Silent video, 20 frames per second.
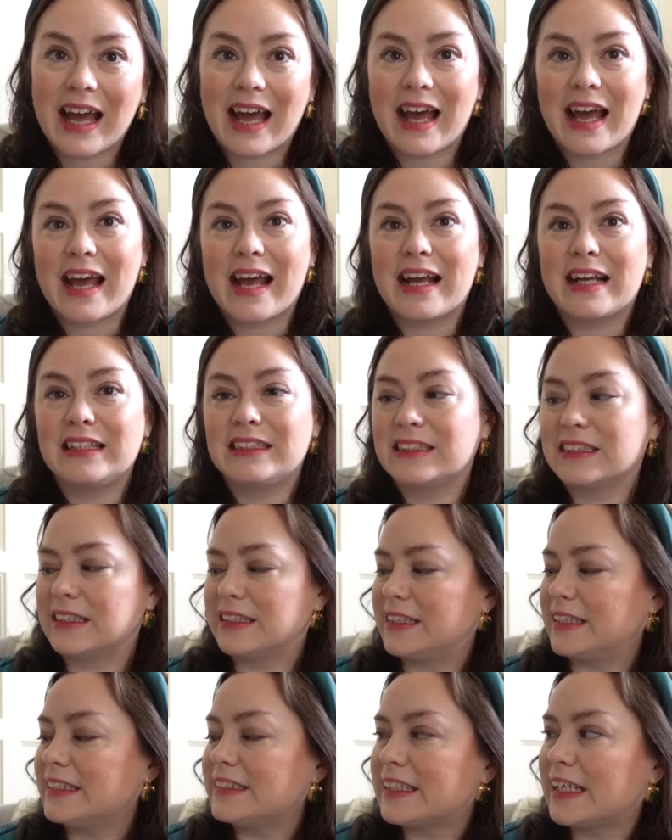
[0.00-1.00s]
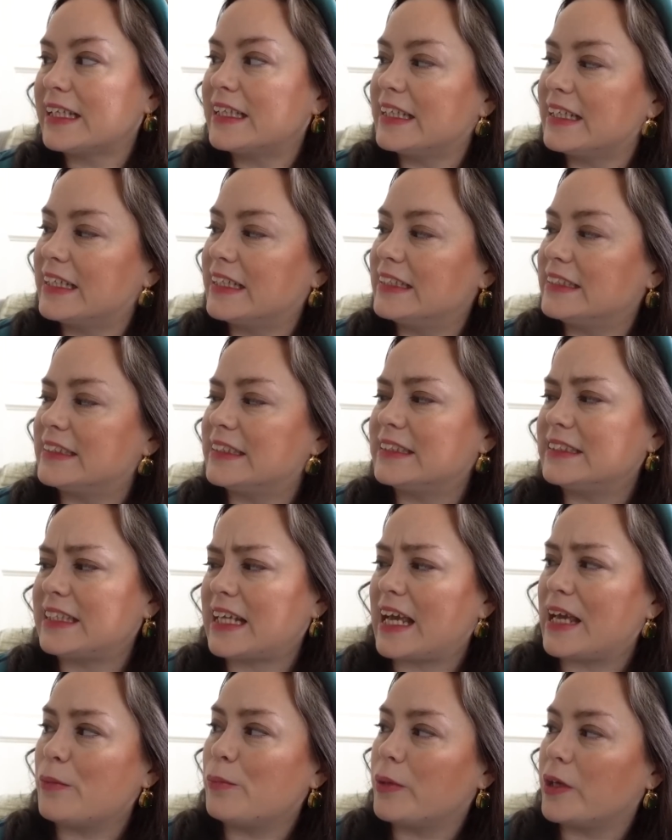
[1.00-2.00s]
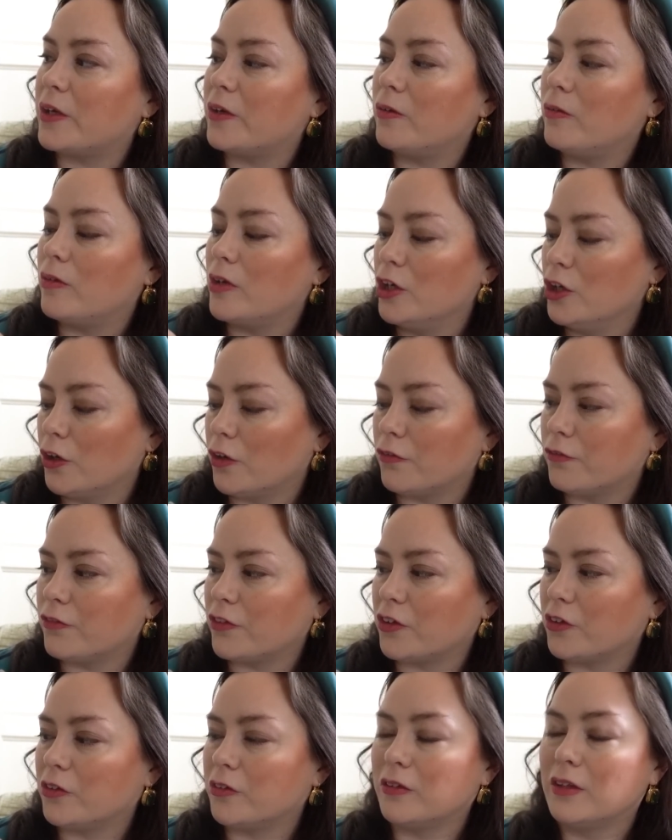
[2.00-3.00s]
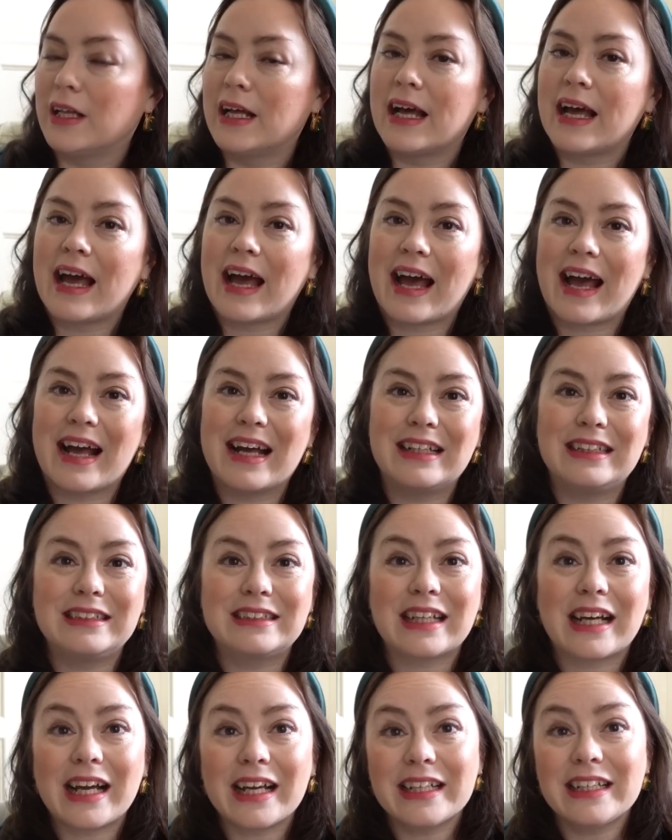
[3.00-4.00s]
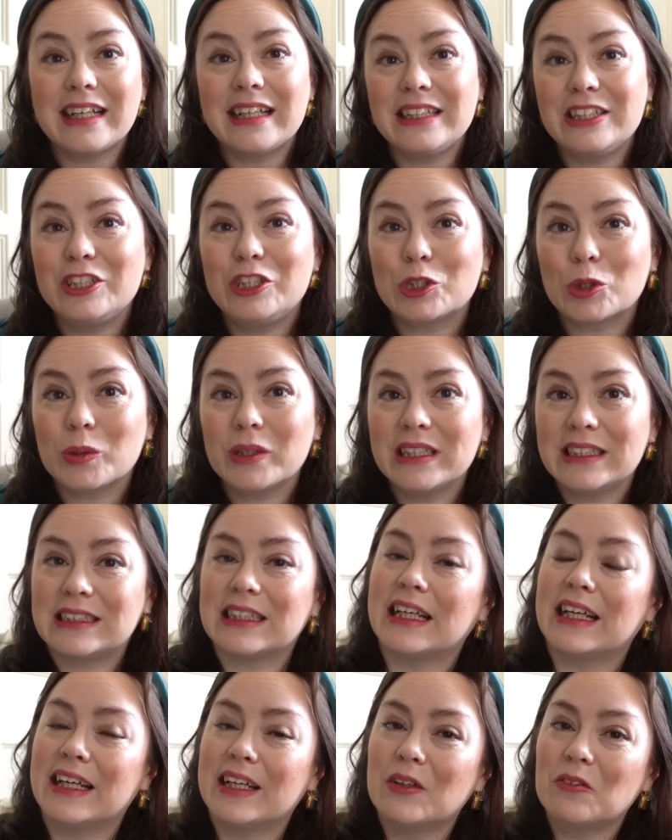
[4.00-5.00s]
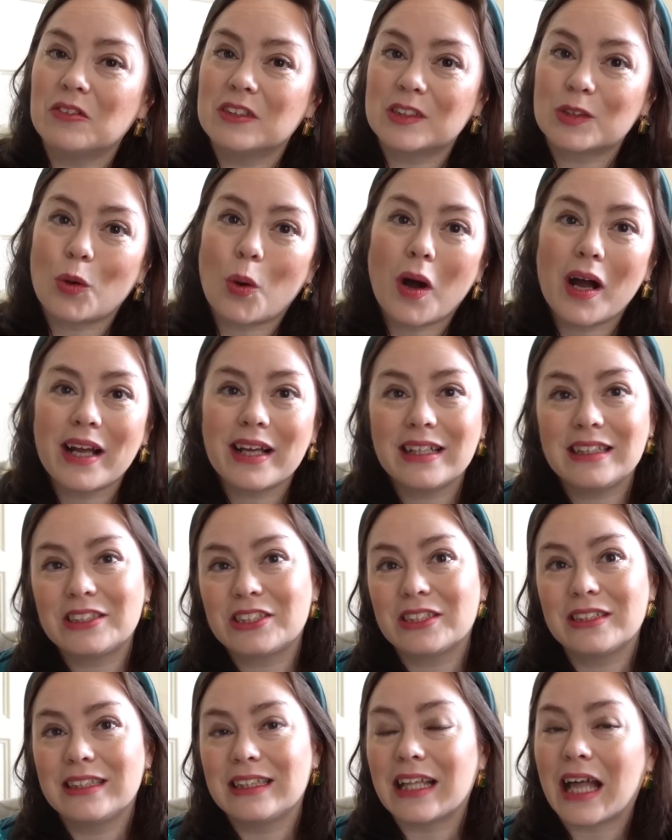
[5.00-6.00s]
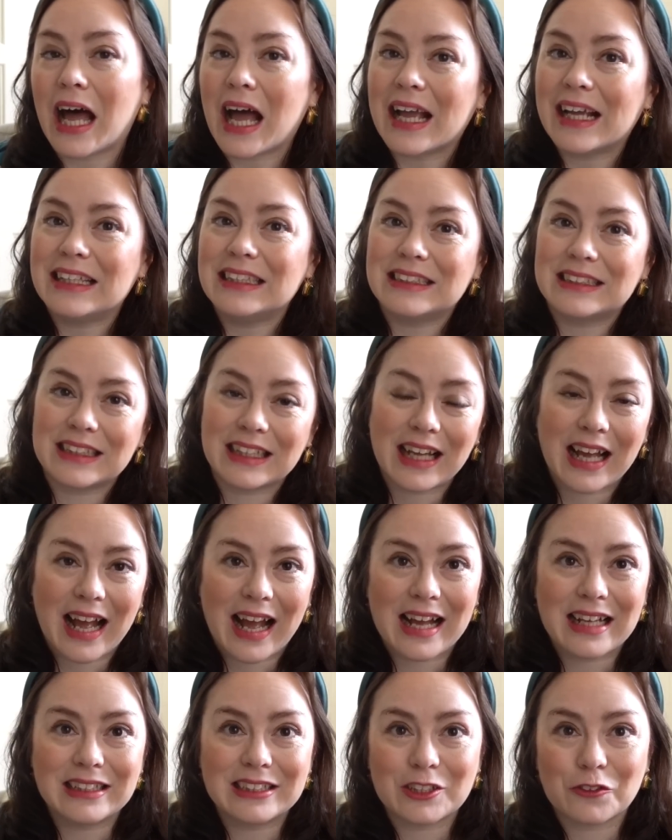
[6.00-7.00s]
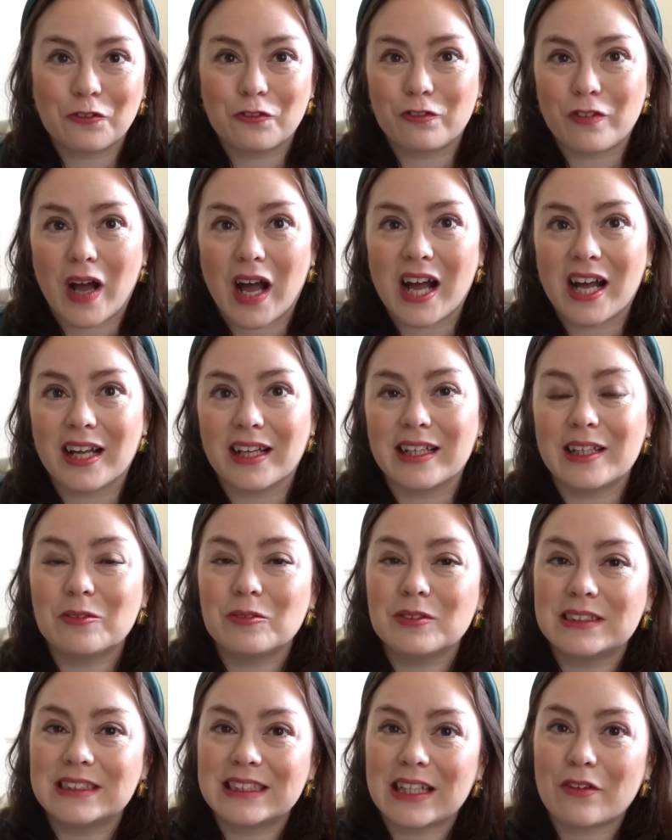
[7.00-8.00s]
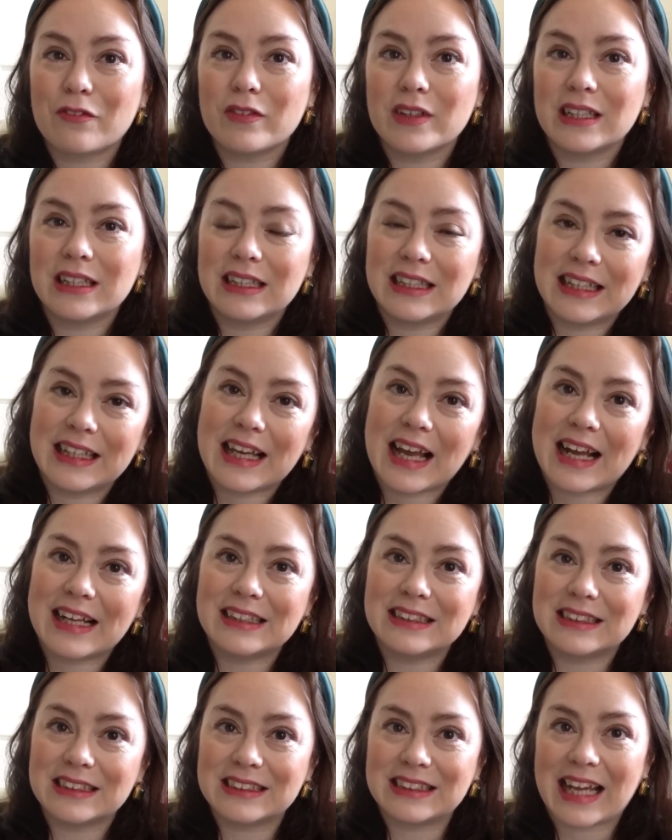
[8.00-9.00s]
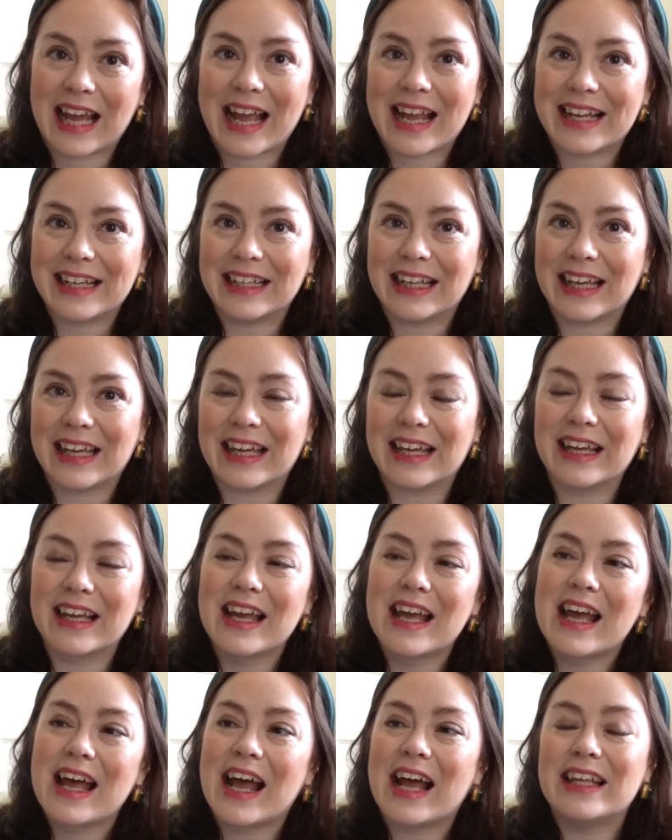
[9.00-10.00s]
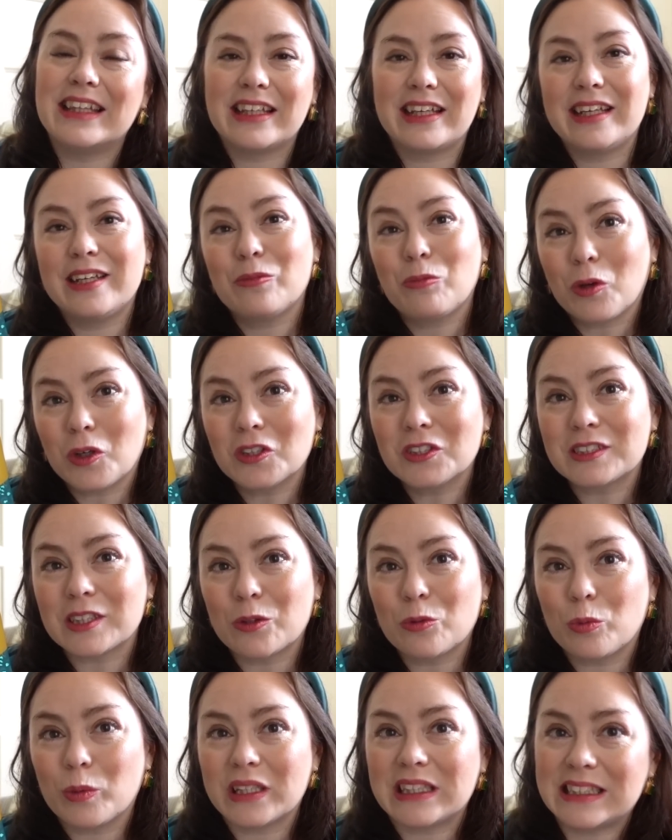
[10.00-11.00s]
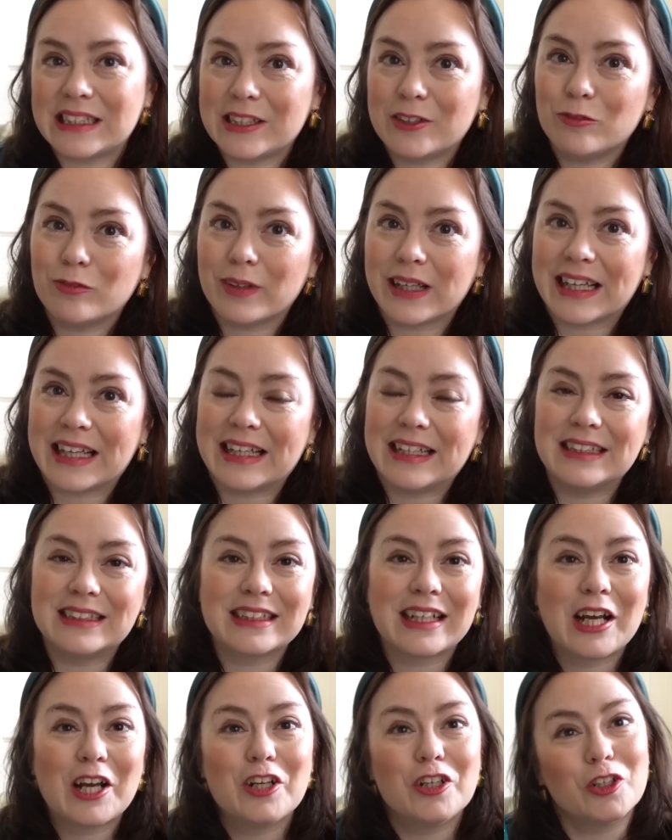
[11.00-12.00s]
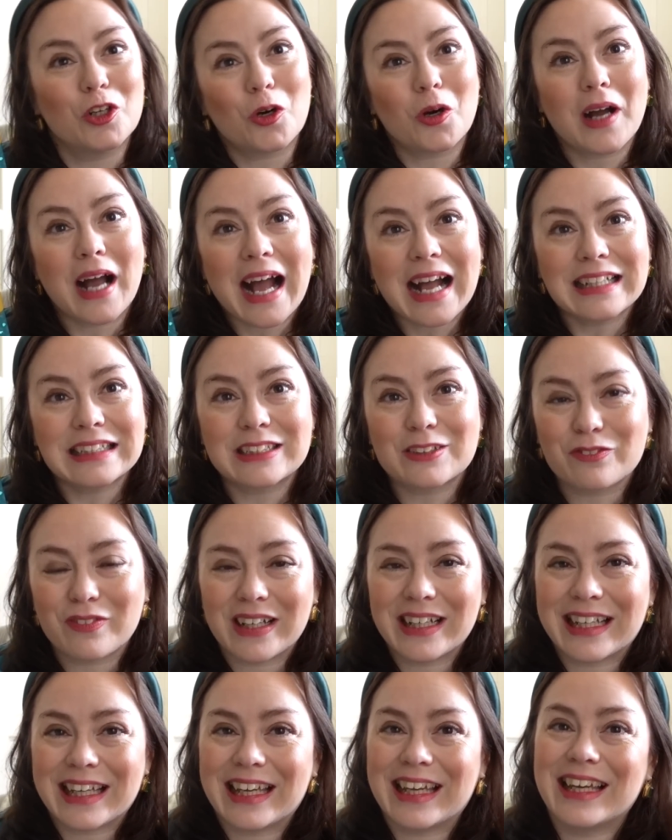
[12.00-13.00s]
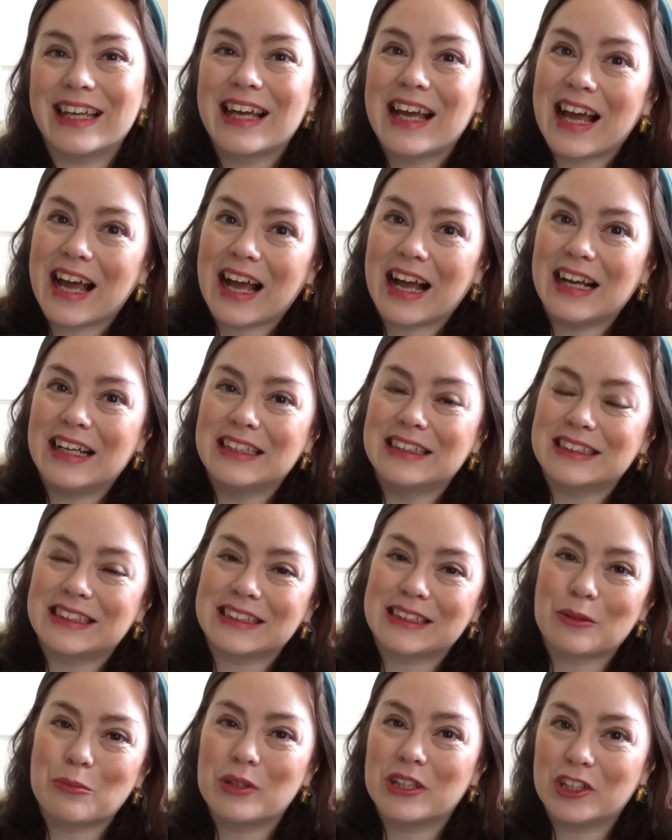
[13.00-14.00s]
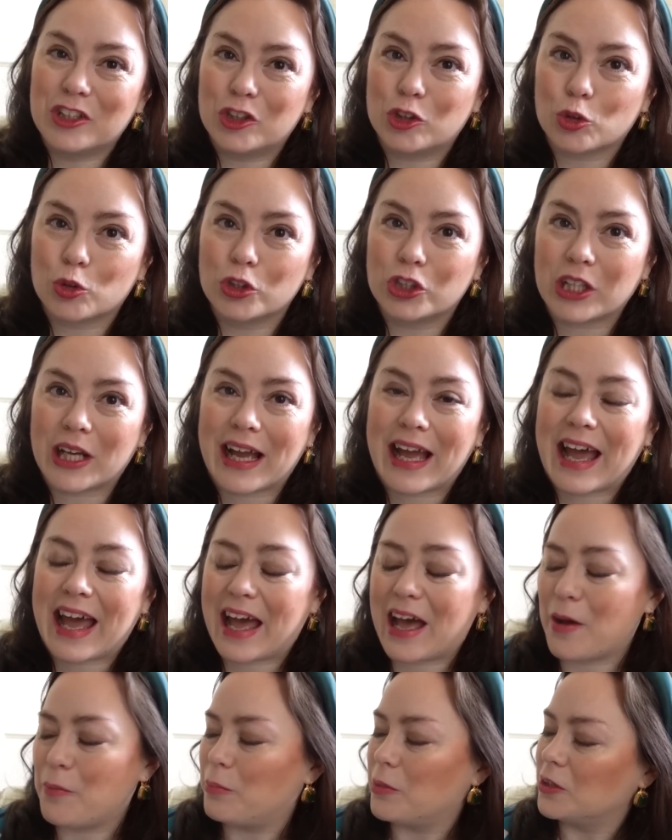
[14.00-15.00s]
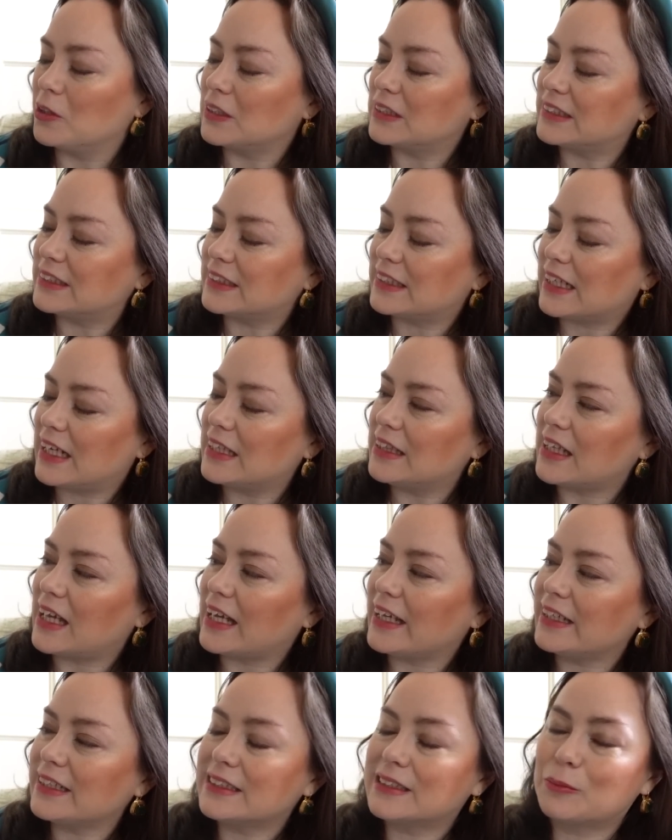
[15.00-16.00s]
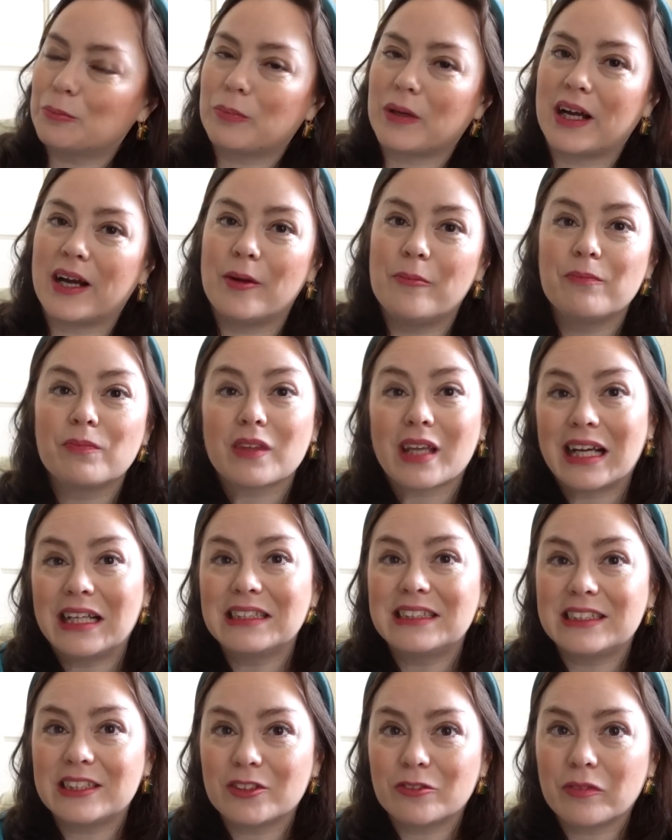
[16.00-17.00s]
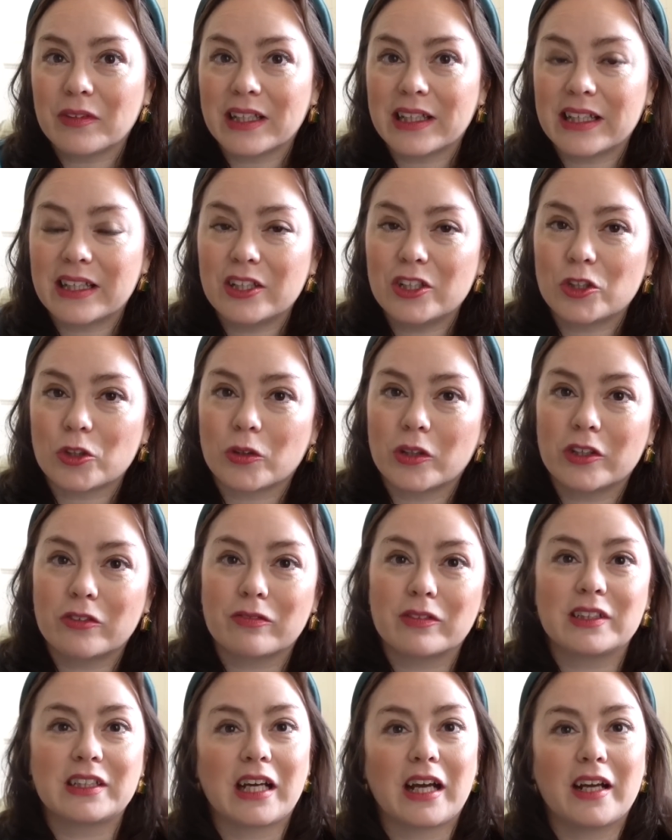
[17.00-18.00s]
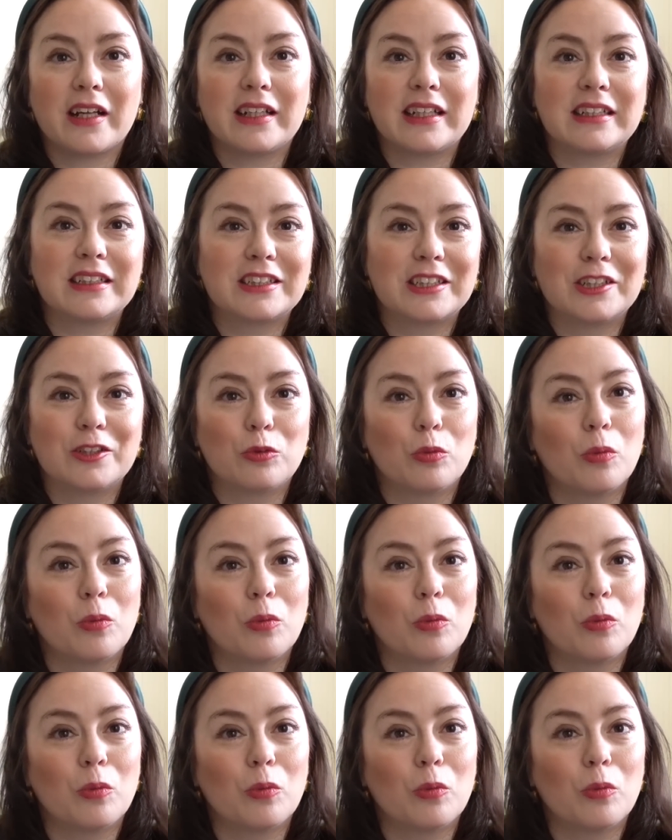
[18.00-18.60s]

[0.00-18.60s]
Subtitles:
And this, I think, is a debut novel, and I enjoyed it. It was quite light and fun. It was definitely entertaining, and it was a witty read. Not as funny as some of the Georgette Hare books that I liked, but I still really enjoyed returning to the